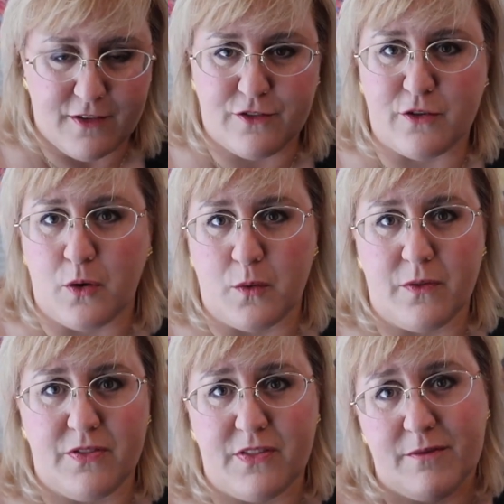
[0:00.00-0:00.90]
So
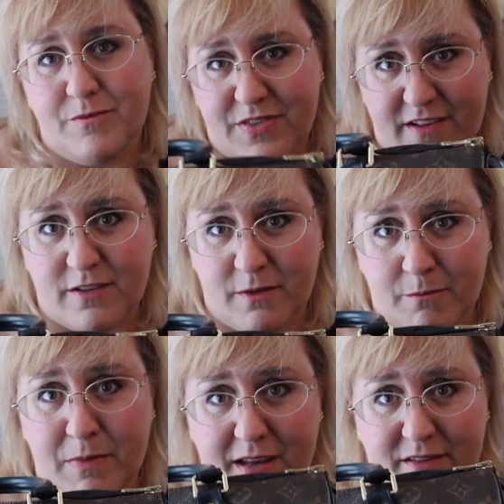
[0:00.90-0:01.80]
this
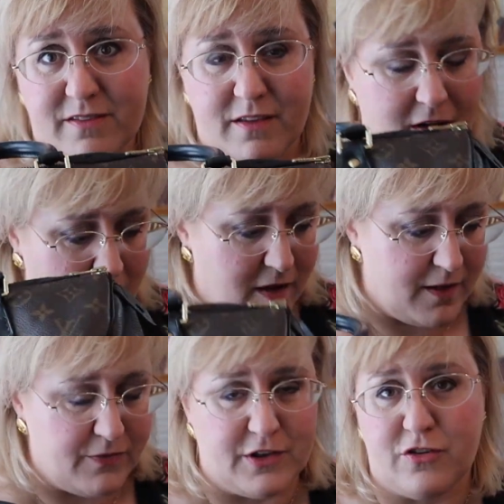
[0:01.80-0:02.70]
meets
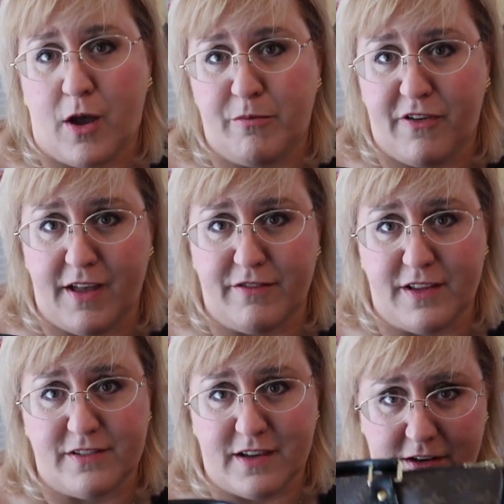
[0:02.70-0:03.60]
the top 5
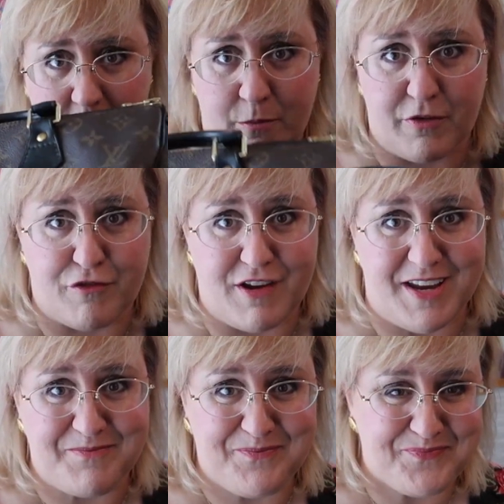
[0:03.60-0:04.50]
list at number
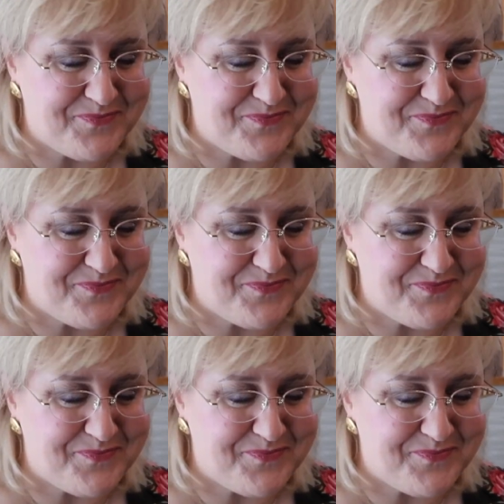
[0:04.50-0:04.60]
3.